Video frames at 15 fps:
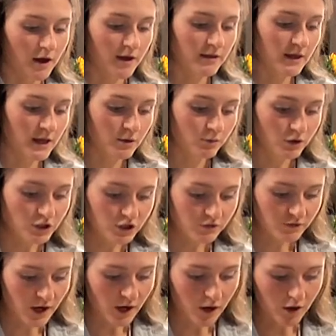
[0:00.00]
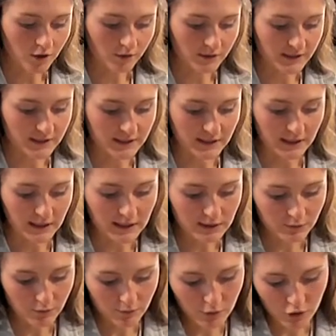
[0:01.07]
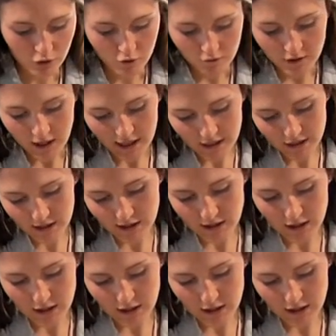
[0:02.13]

And then once you've got all the seeds removed, I just